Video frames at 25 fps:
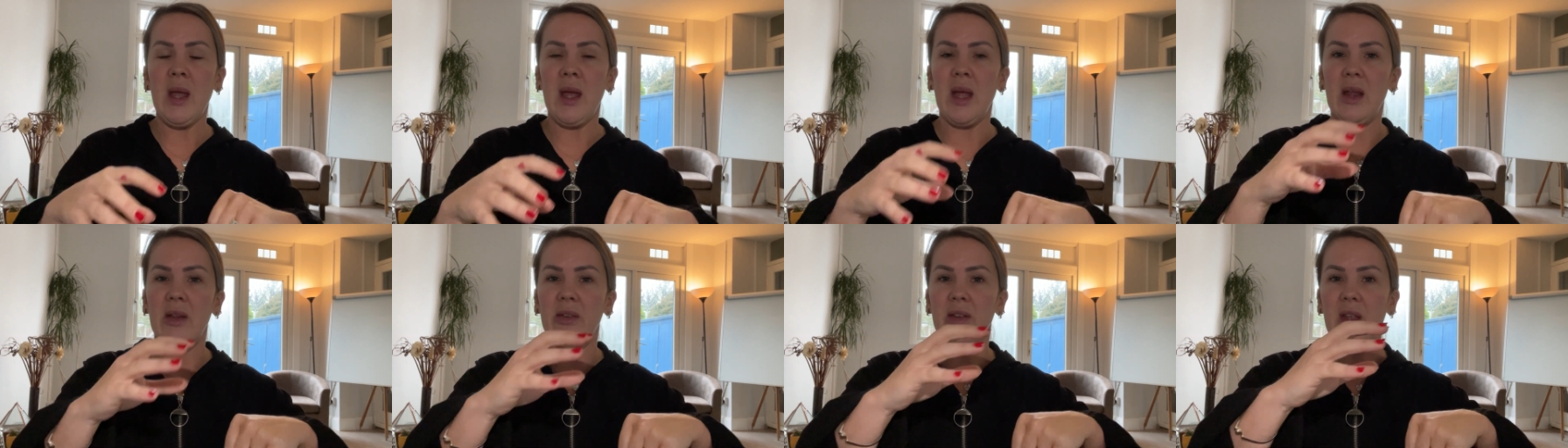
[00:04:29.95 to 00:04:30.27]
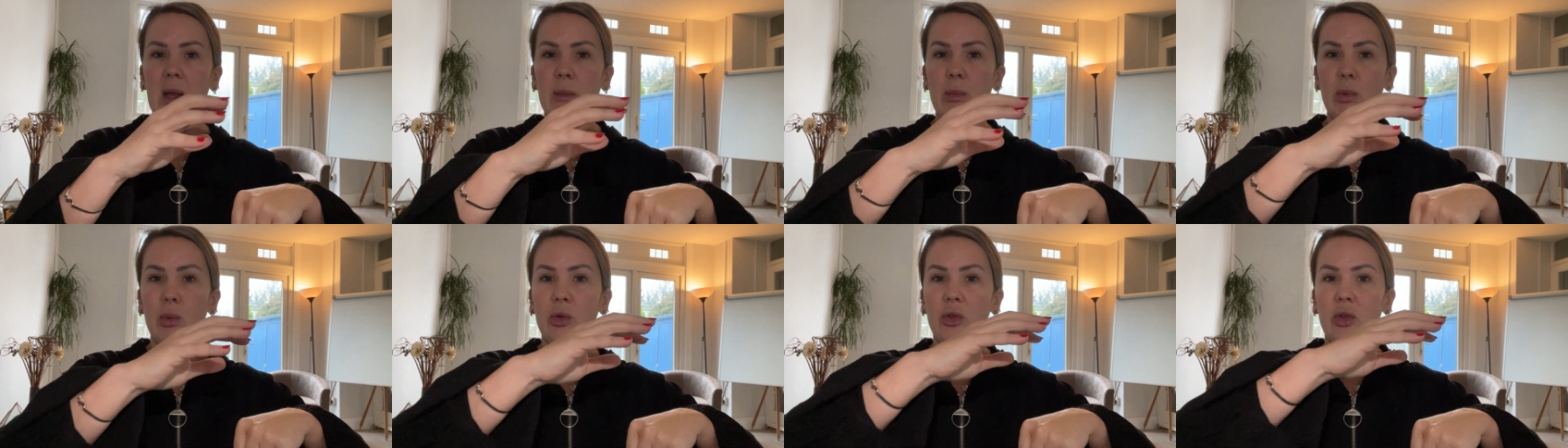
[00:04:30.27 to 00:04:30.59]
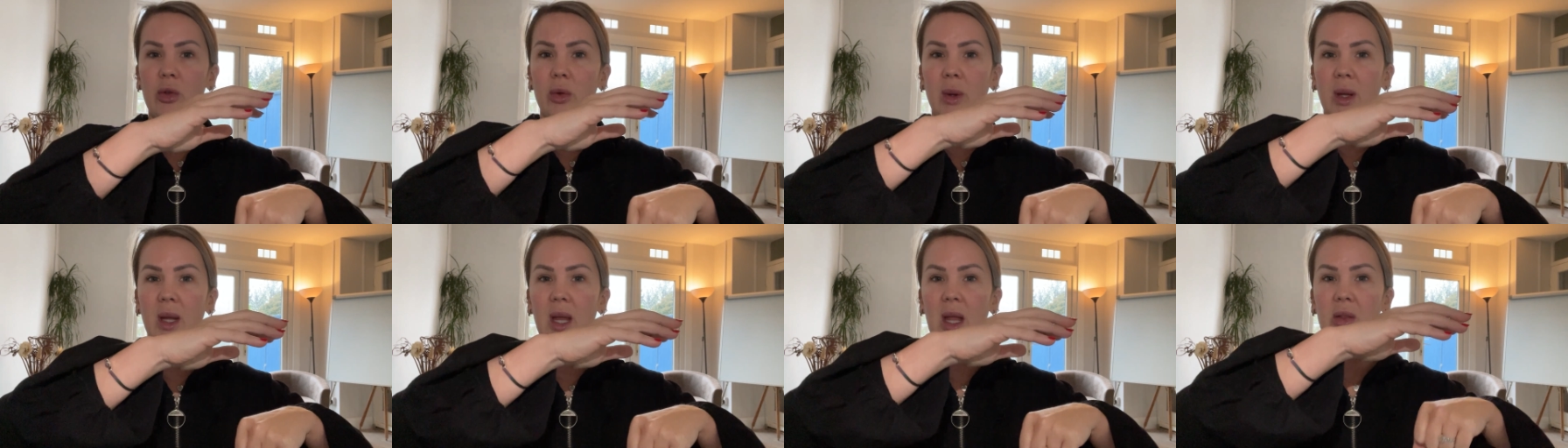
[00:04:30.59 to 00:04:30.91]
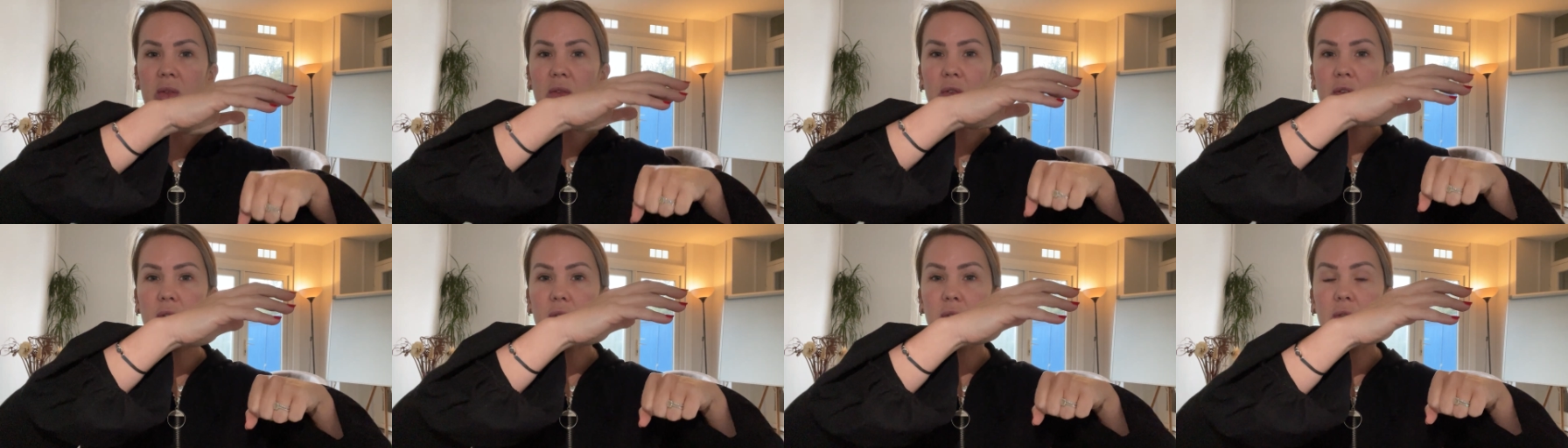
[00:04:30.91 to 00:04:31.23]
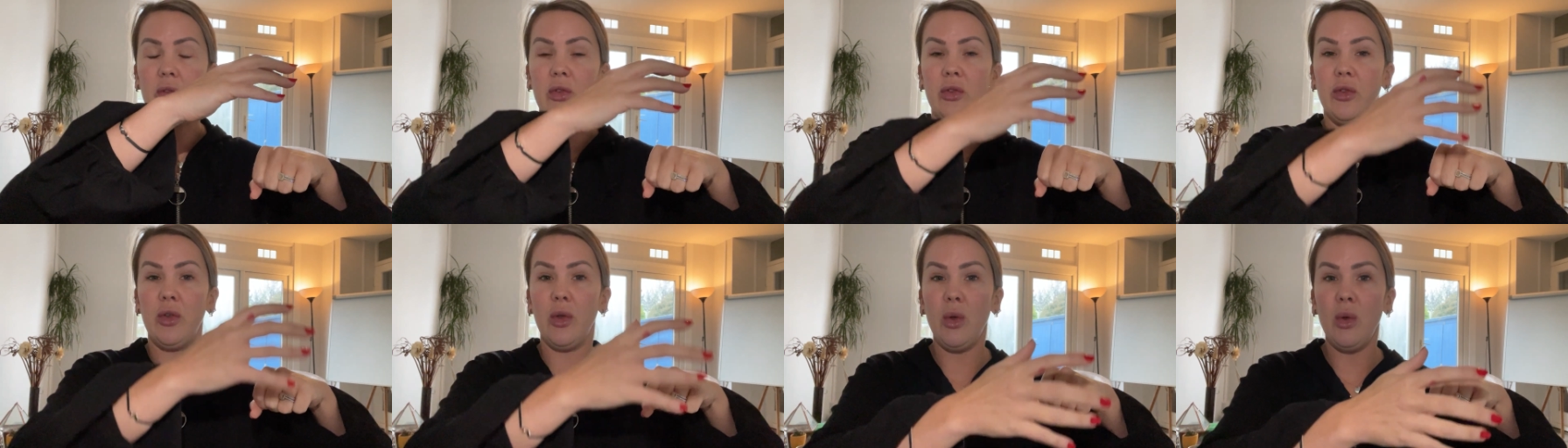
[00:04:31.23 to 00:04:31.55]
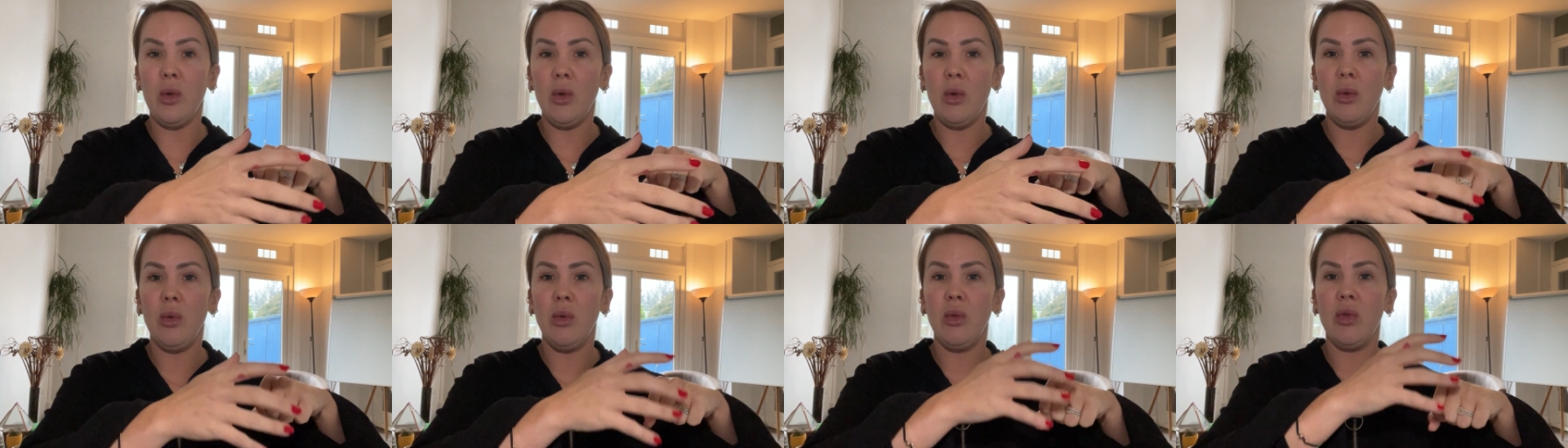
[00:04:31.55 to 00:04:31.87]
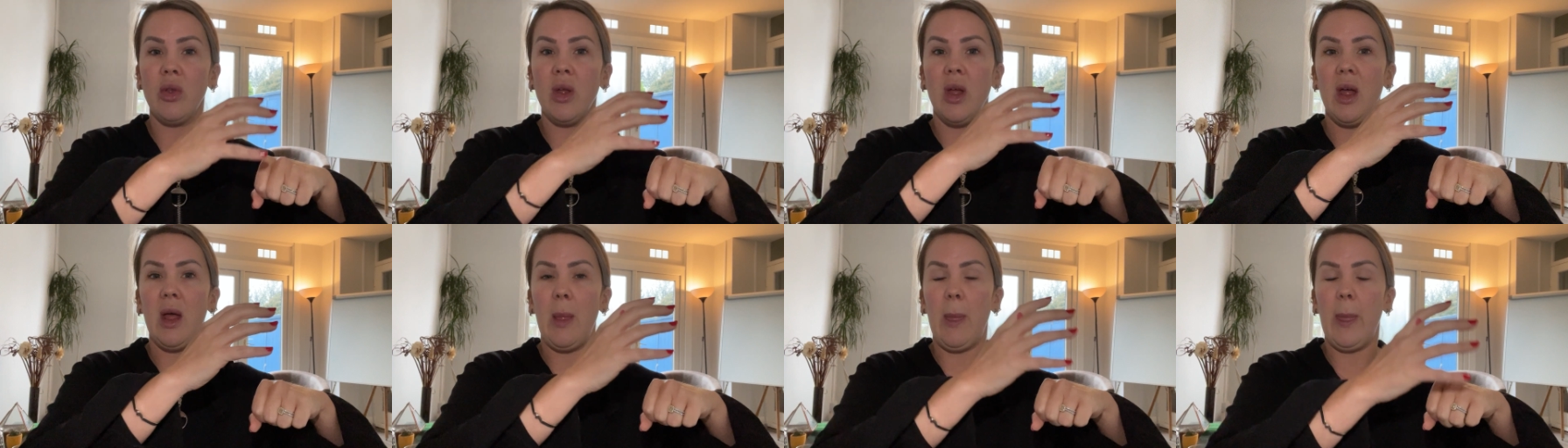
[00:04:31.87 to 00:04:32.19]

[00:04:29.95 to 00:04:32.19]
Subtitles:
It's able to, again, to soothe